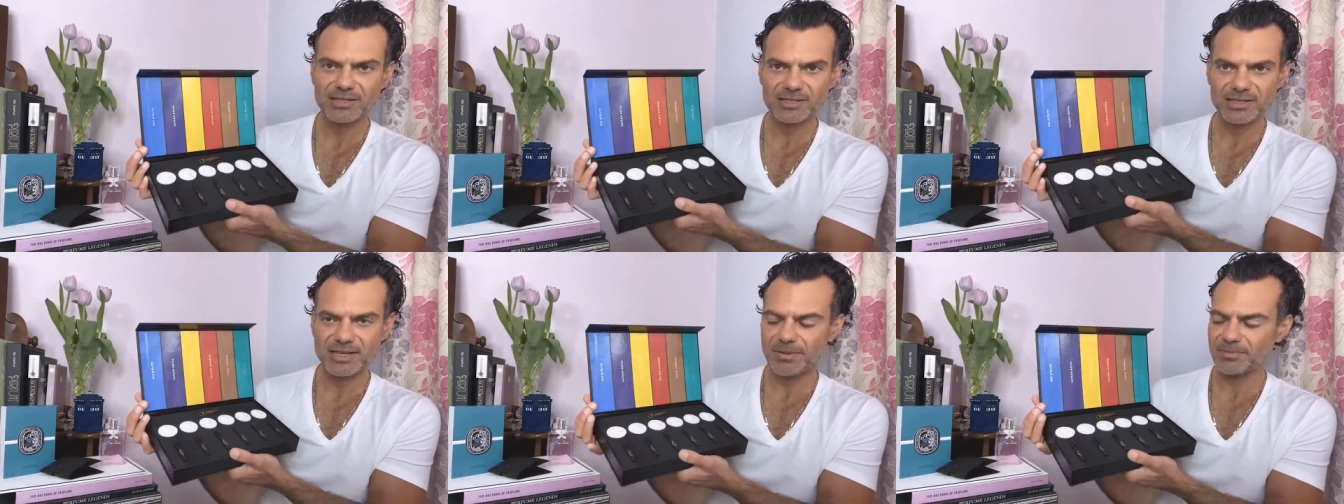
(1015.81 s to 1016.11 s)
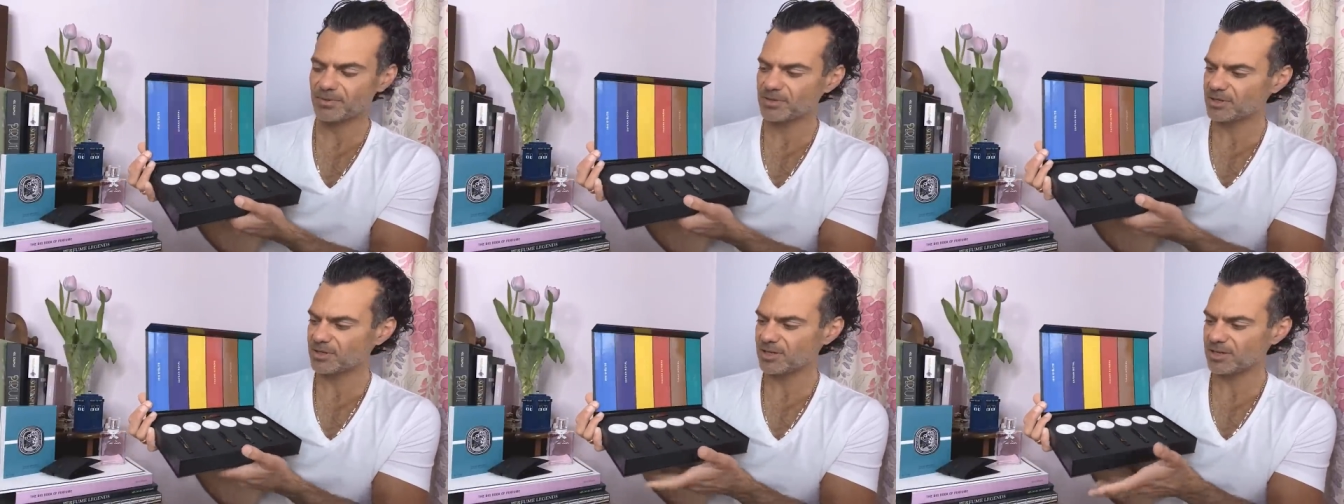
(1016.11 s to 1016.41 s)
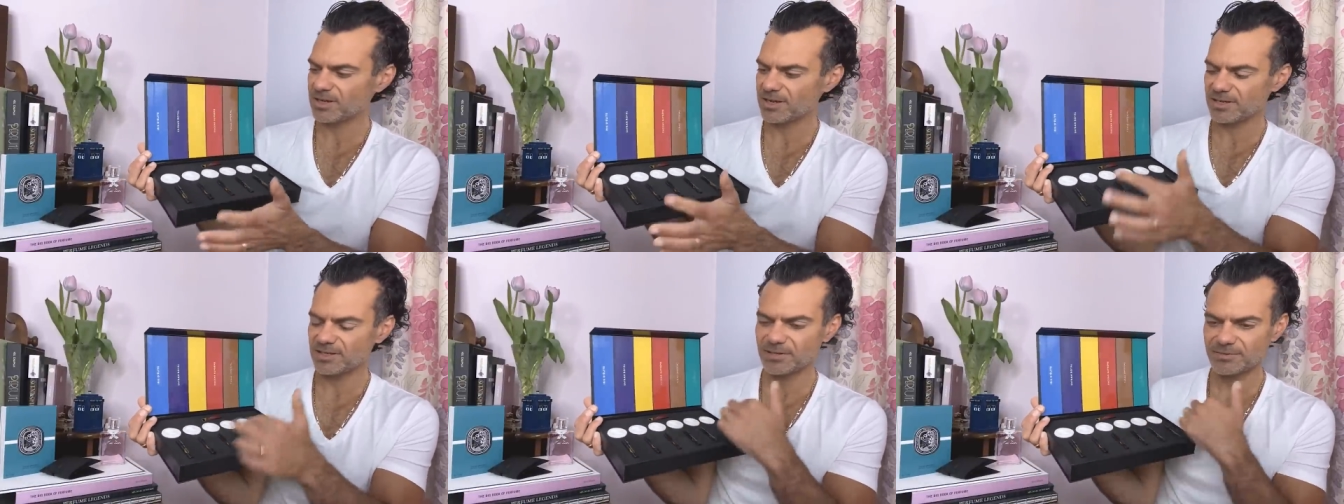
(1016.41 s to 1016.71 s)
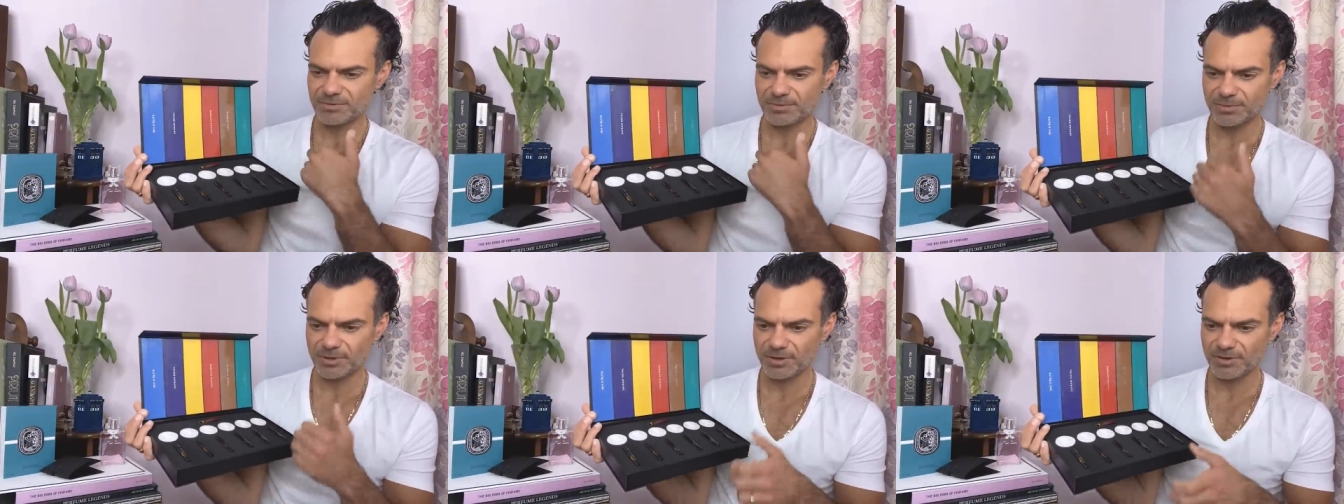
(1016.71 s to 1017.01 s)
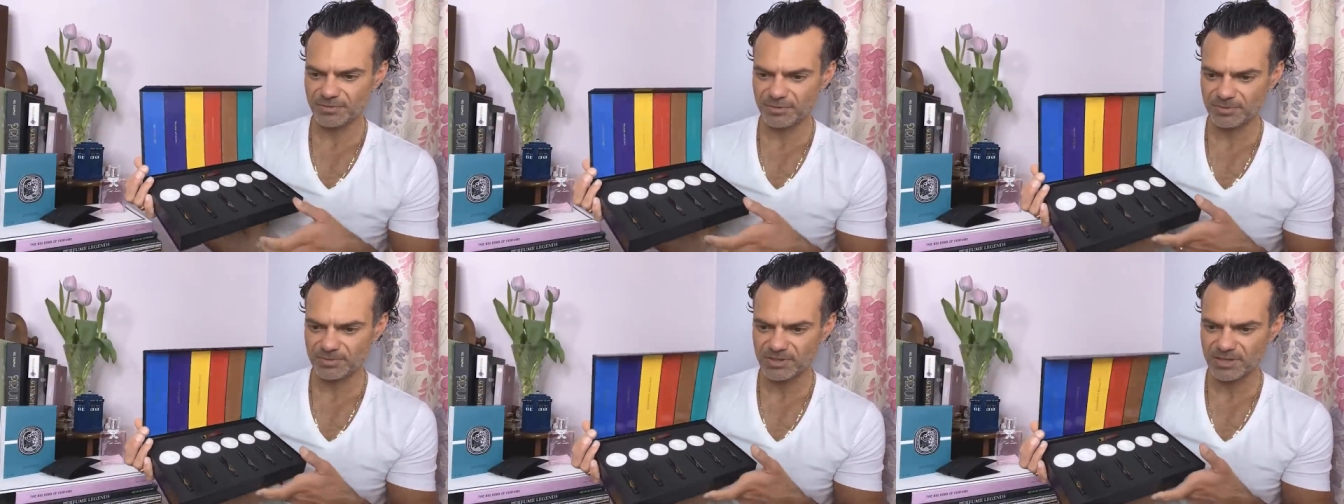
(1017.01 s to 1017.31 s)
except it had different
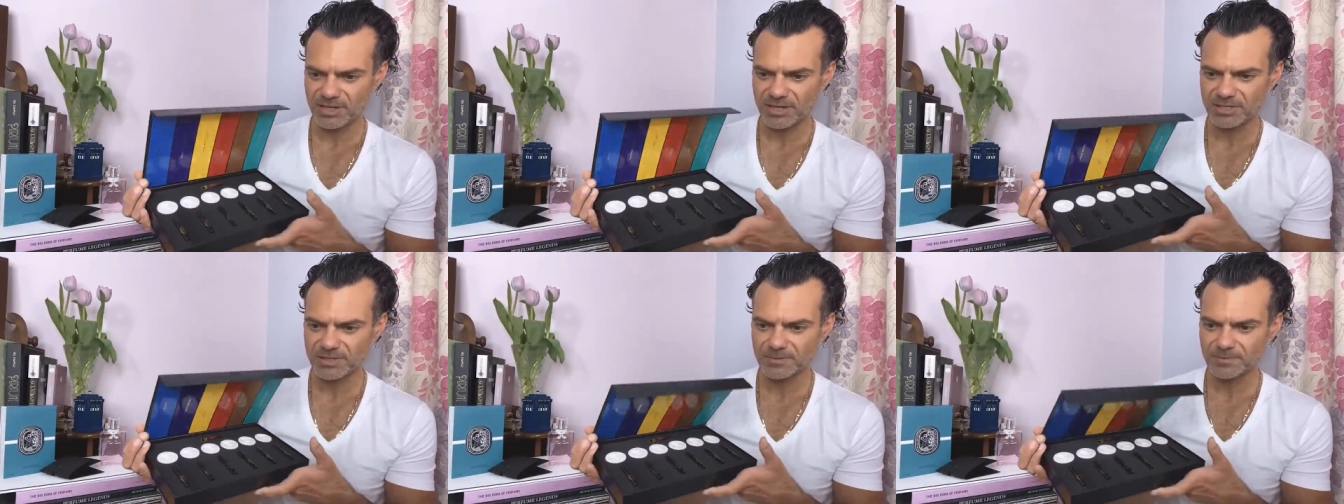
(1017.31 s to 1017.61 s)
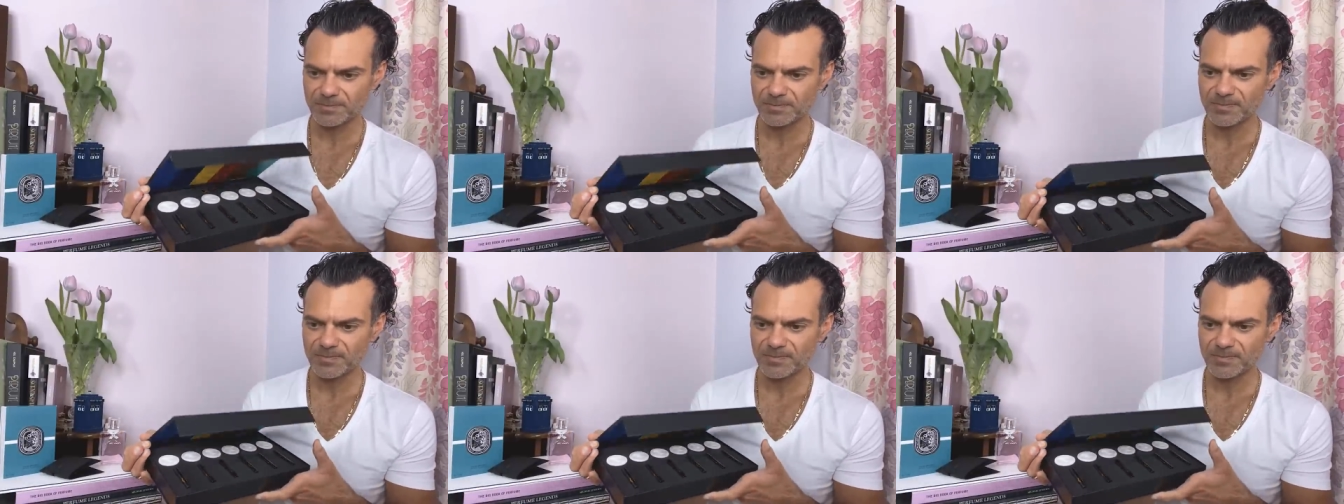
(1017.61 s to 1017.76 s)
perfumes in it.